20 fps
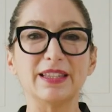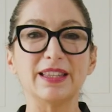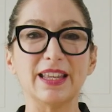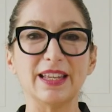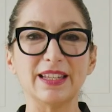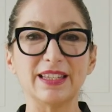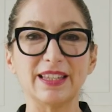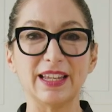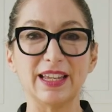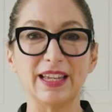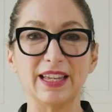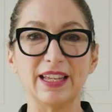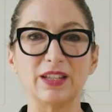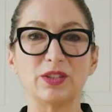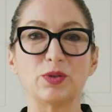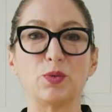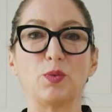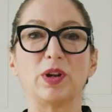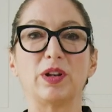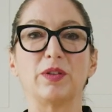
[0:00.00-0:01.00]
this
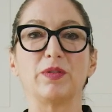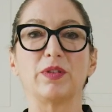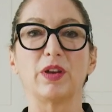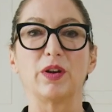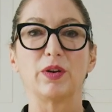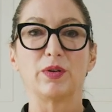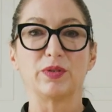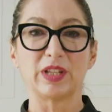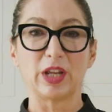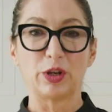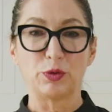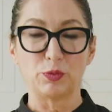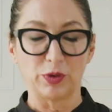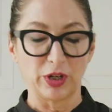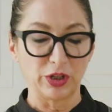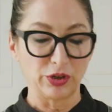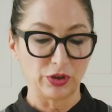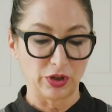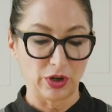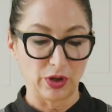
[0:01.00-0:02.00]
is one of those
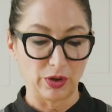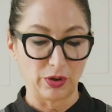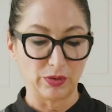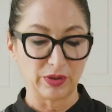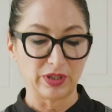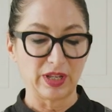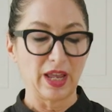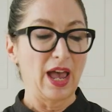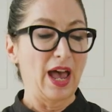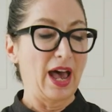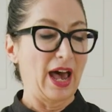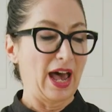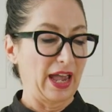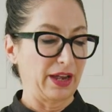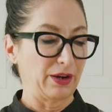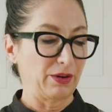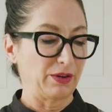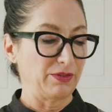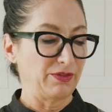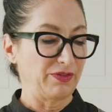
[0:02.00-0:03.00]
enriched doughs,
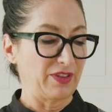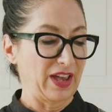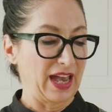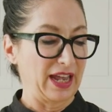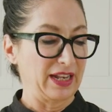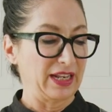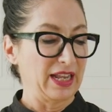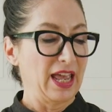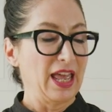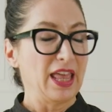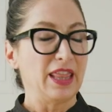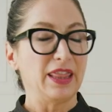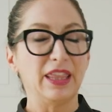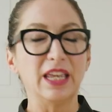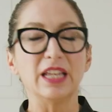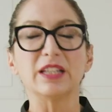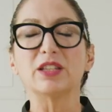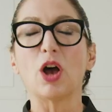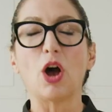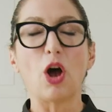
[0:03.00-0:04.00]
higher in fat,
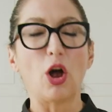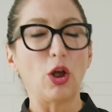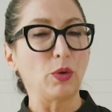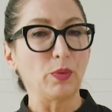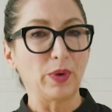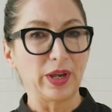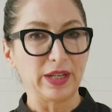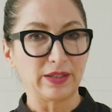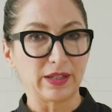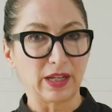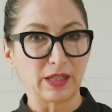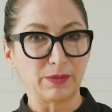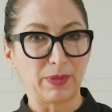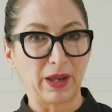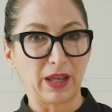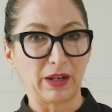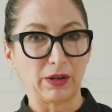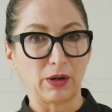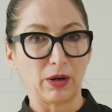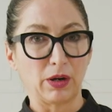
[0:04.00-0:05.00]
this always does
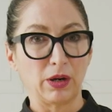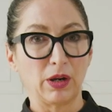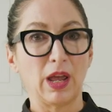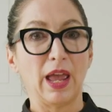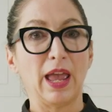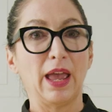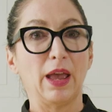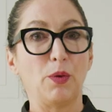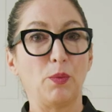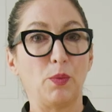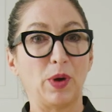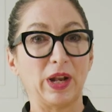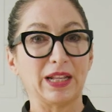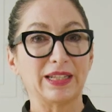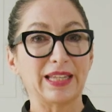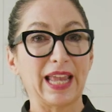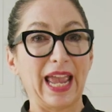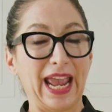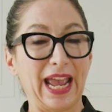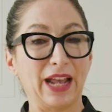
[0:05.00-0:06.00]
better when
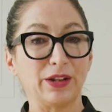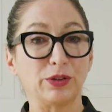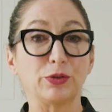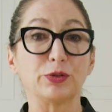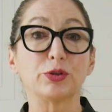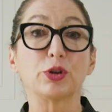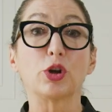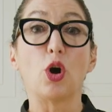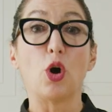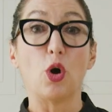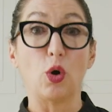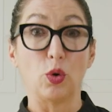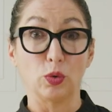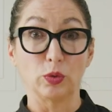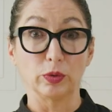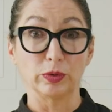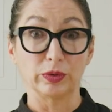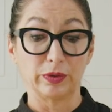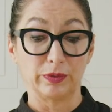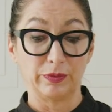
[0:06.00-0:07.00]
it's handled
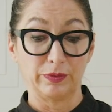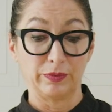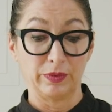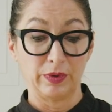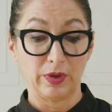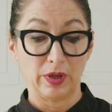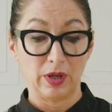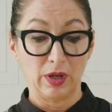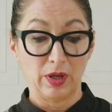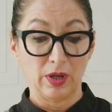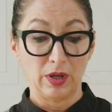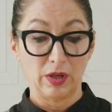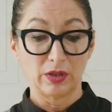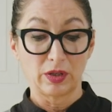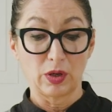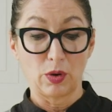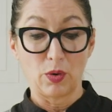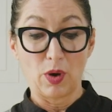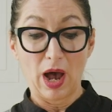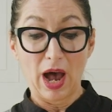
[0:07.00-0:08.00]
cold.
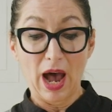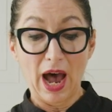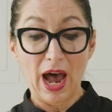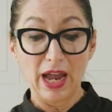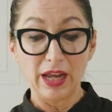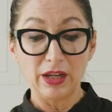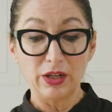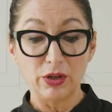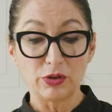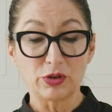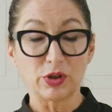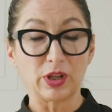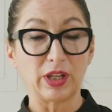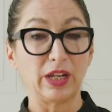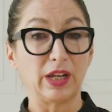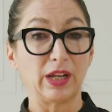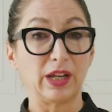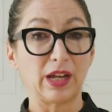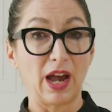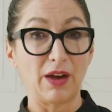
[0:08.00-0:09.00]
So I
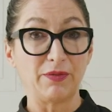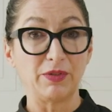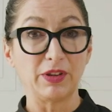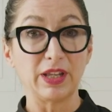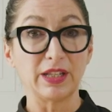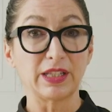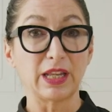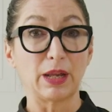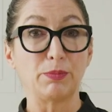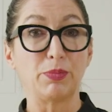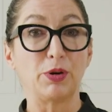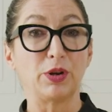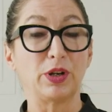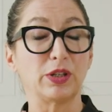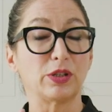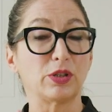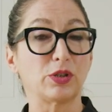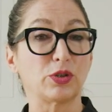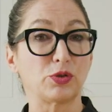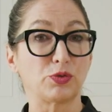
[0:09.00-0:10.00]
usually cover this and put
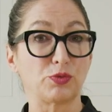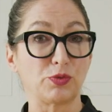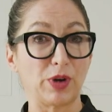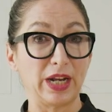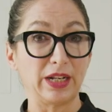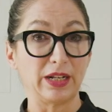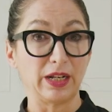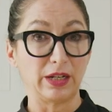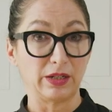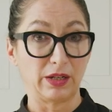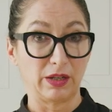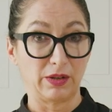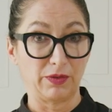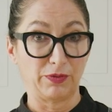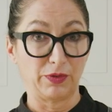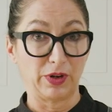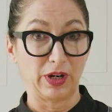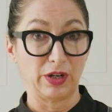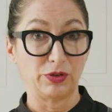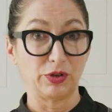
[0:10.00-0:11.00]
it straight into the
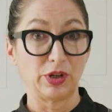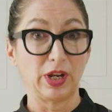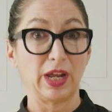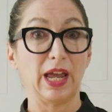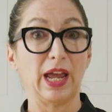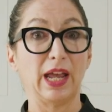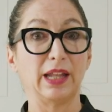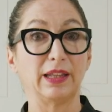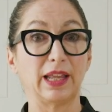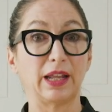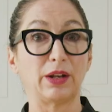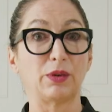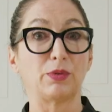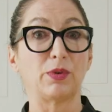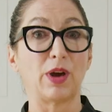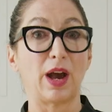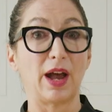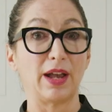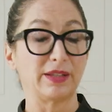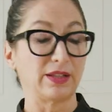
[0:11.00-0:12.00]
fridge and let it
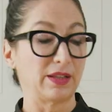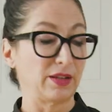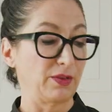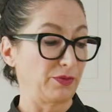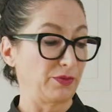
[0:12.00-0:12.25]
rise in the